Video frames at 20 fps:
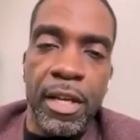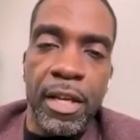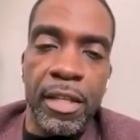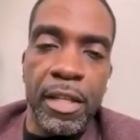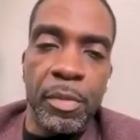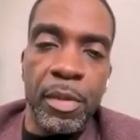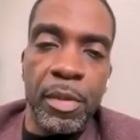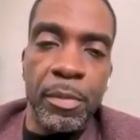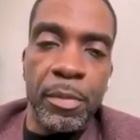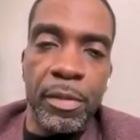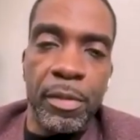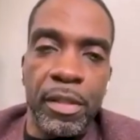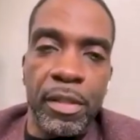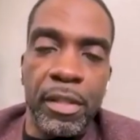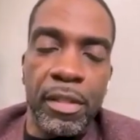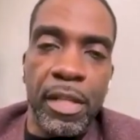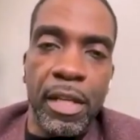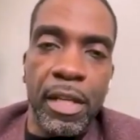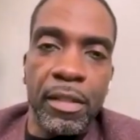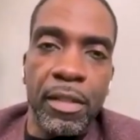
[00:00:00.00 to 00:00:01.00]
I think people
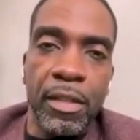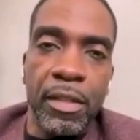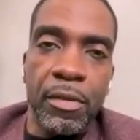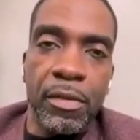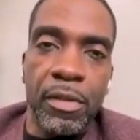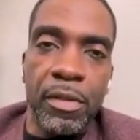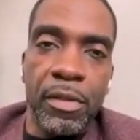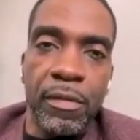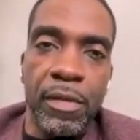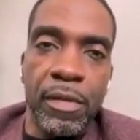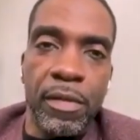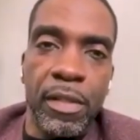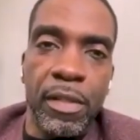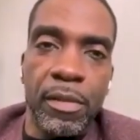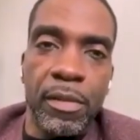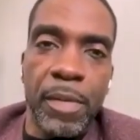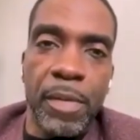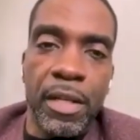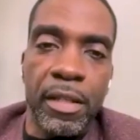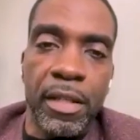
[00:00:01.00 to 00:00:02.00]
need to take notes of
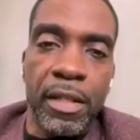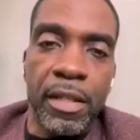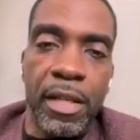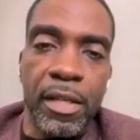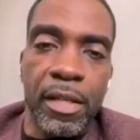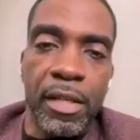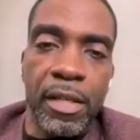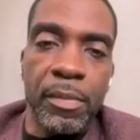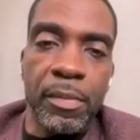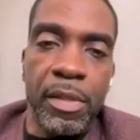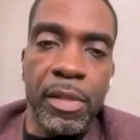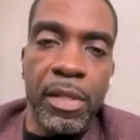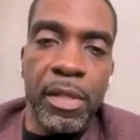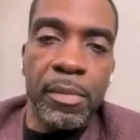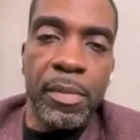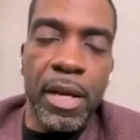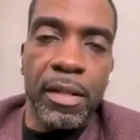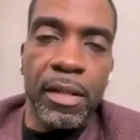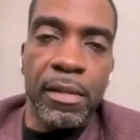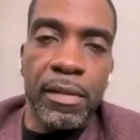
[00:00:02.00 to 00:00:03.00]
this podcast, play
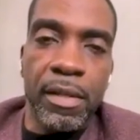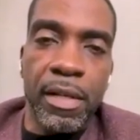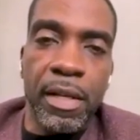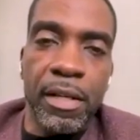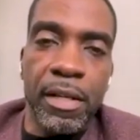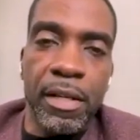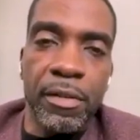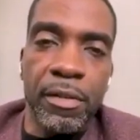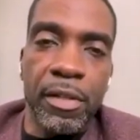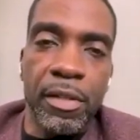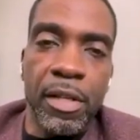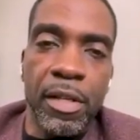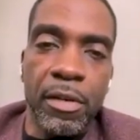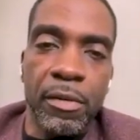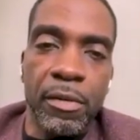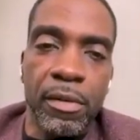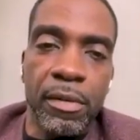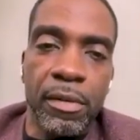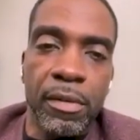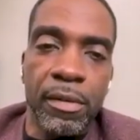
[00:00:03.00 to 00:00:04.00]
it back and say, here are
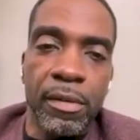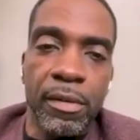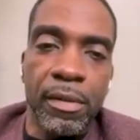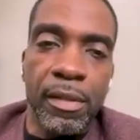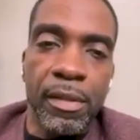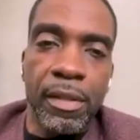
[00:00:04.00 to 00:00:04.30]
the don'ts.